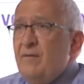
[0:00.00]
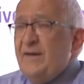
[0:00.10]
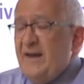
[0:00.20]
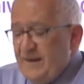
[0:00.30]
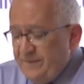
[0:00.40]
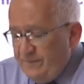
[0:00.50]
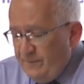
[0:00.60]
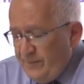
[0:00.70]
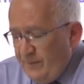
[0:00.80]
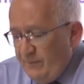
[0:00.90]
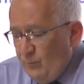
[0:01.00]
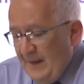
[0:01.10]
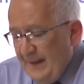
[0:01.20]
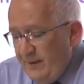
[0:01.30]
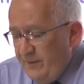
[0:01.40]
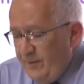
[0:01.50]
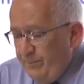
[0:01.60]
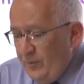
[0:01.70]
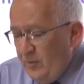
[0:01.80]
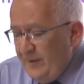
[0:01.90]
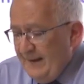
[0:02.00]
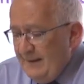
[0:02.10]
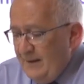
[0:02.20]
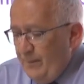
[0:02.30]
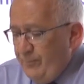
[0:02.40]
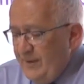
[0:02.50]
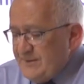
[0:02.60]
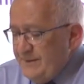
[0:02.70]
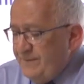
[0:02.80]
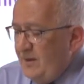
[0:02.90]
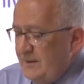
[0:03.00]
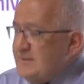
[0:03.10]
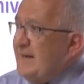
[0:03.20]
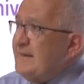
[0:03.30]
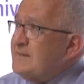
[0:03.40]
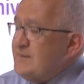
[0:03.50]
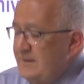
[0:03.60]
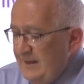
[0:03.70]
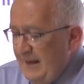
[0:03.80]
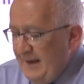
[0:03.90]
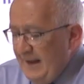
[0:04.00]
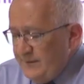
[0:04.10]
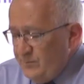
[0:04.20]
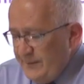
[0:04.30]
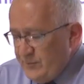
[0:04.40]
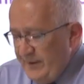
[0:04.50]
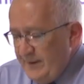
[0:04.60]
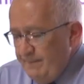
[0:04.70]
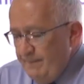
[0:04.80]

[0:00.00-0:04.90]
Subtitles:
They are, 1, the broader oppressive context and hate rhetoric;